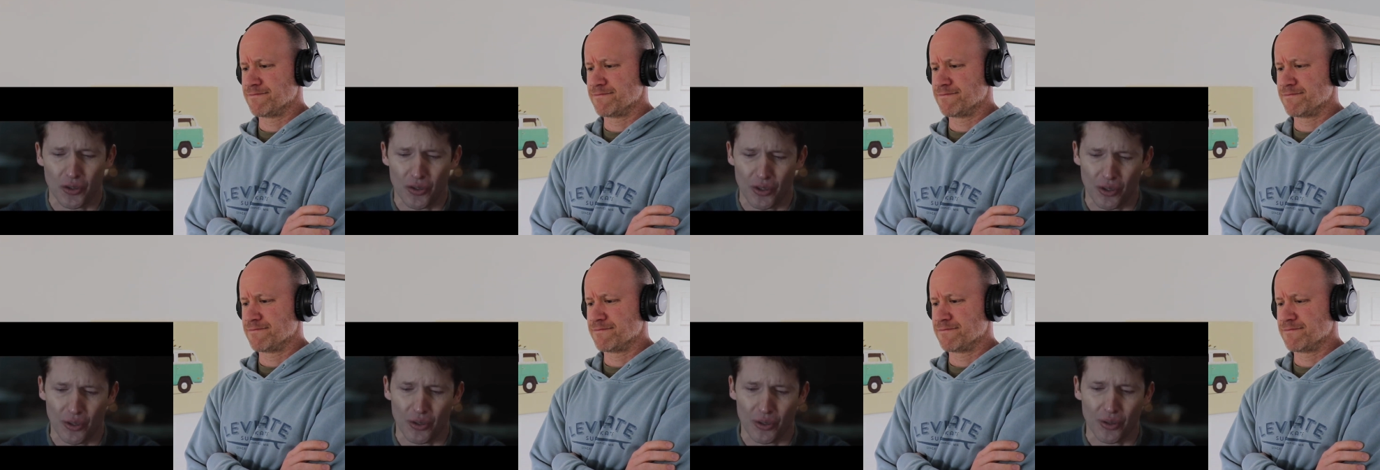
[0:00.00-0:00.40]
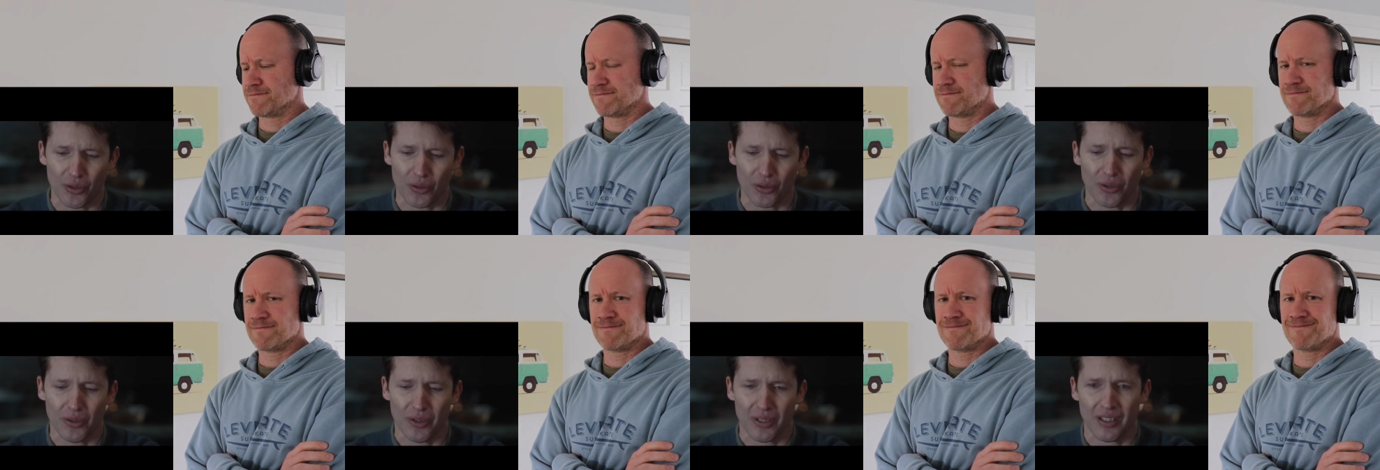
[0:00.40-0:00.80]
Speaker 1: true.
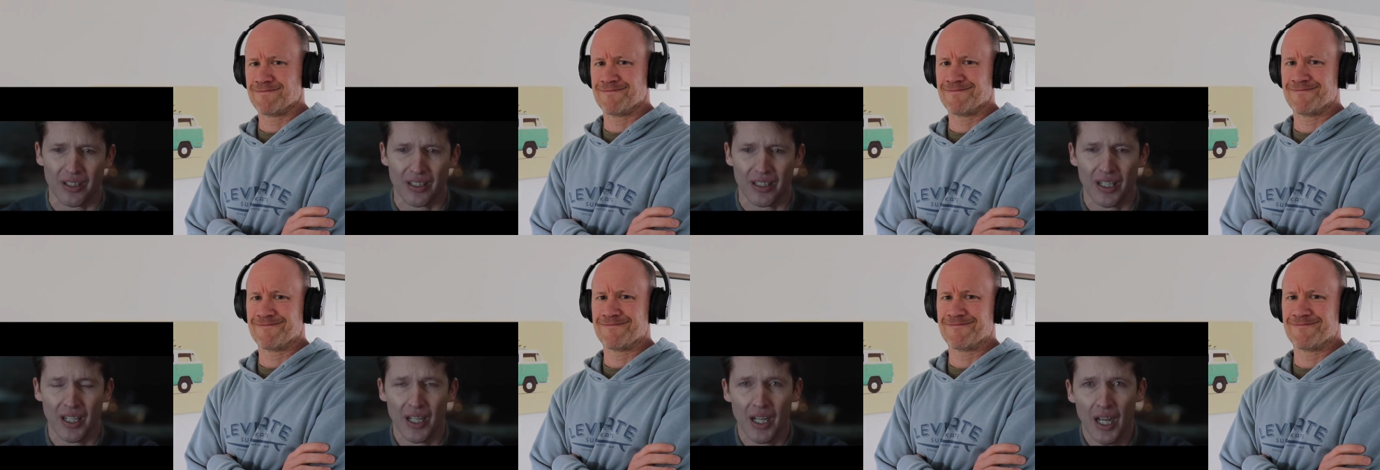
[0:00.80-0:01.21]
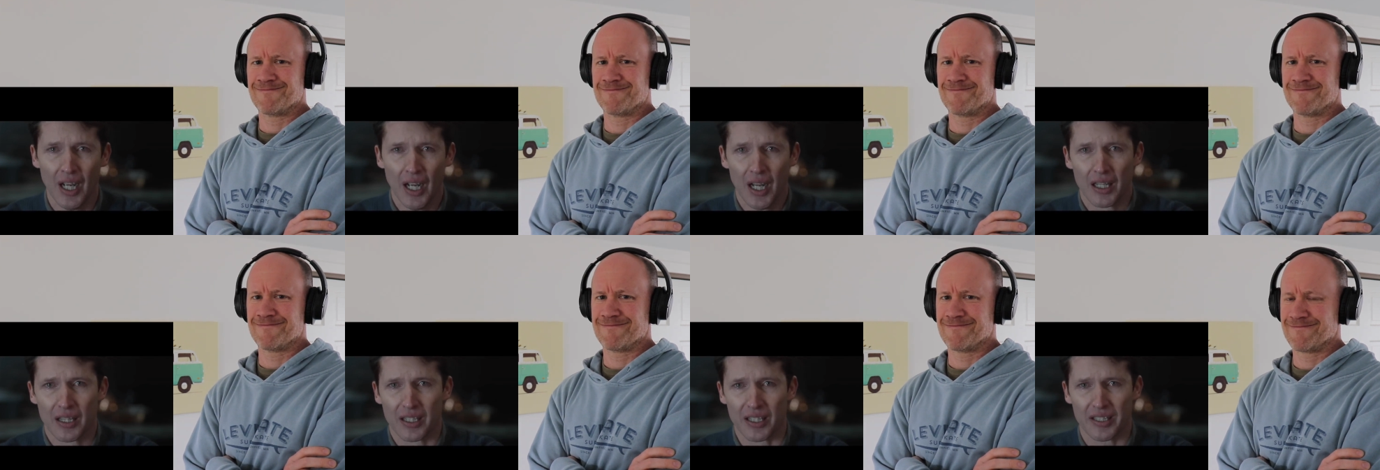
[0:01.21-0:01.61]

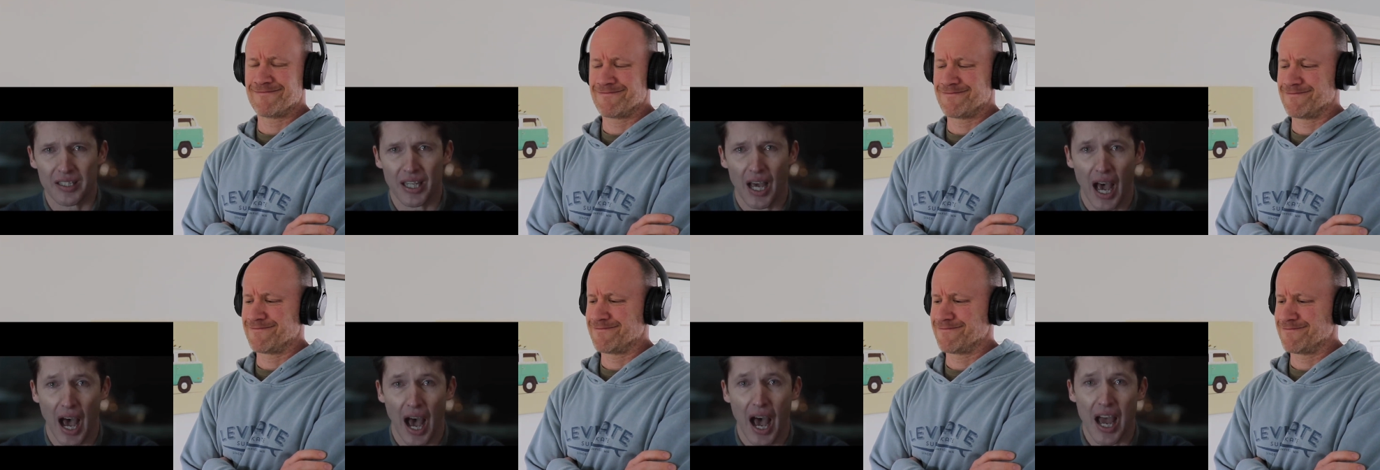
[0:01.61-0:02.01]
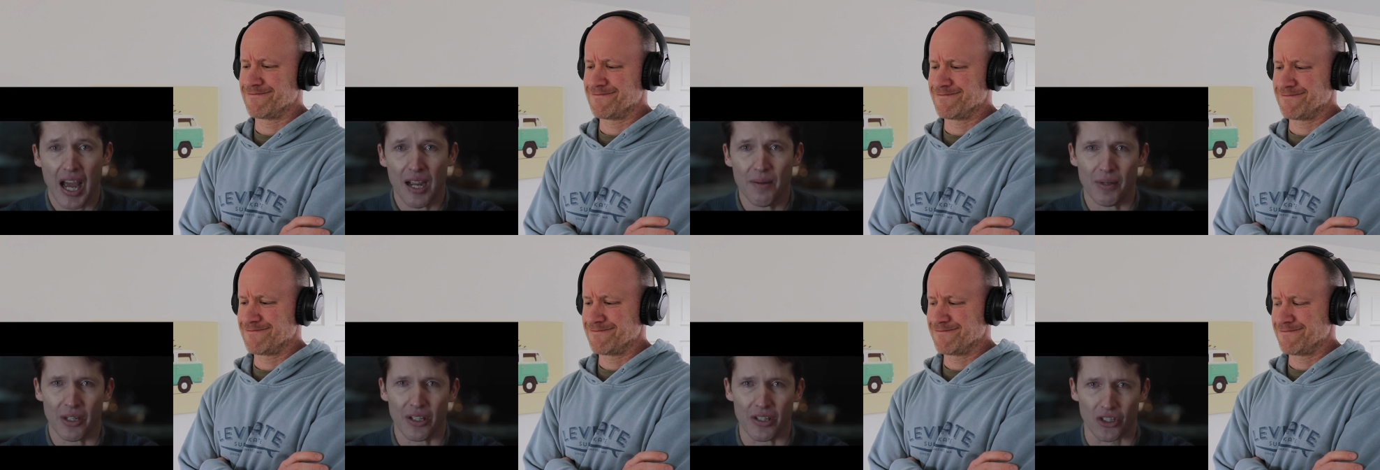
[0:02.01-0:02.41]
The
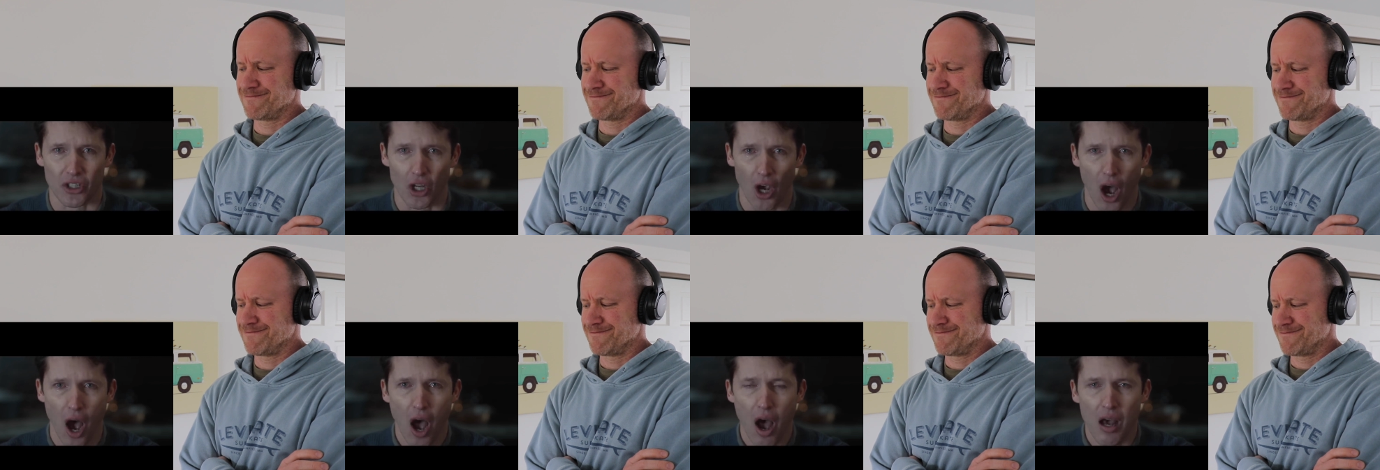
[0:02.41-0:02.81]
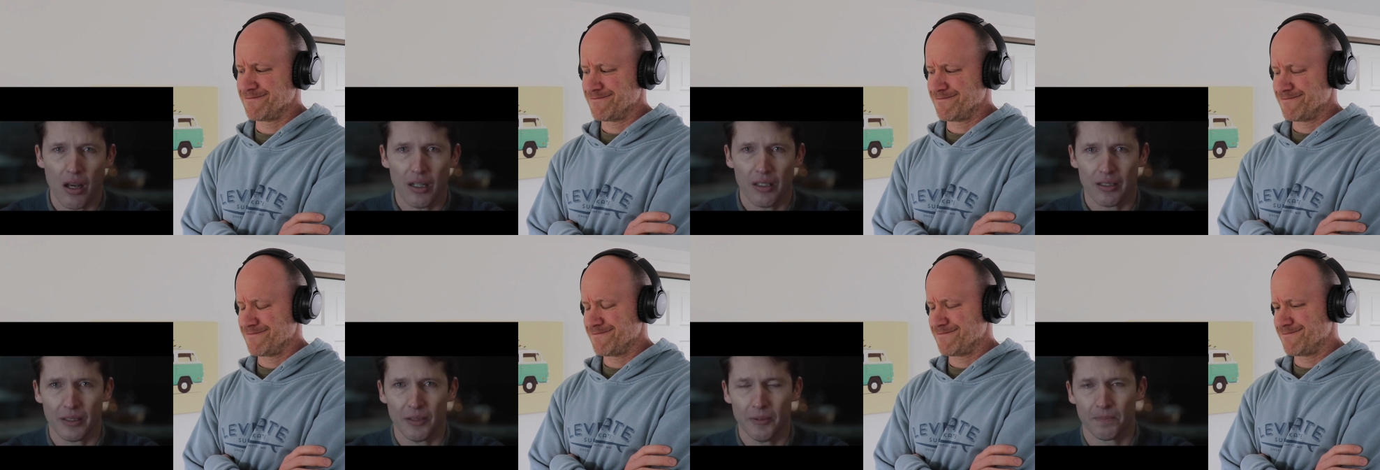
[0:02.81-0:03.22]
time has
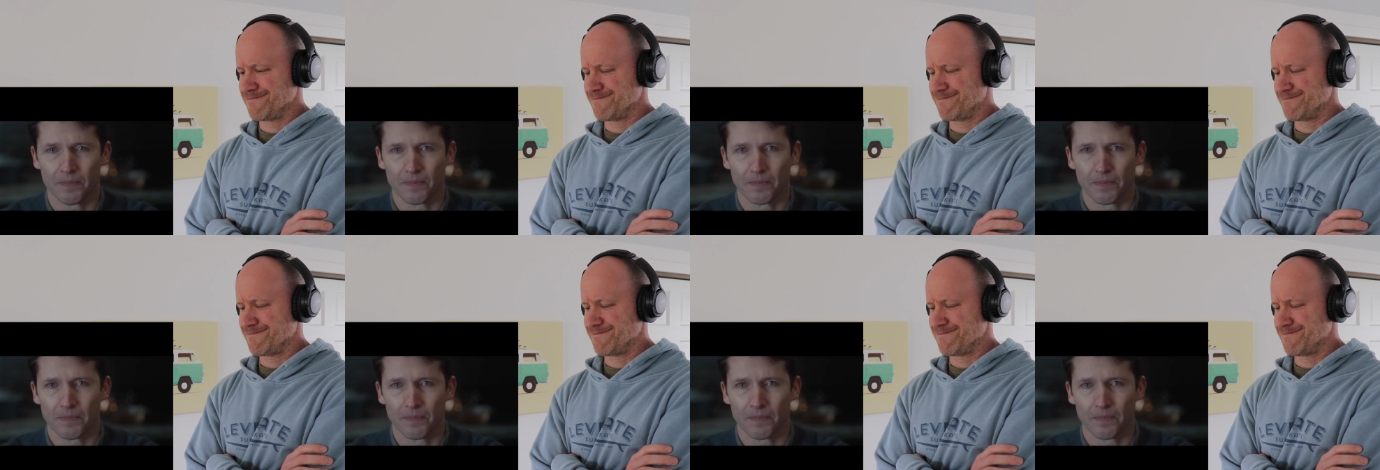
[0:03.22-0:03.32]
gone.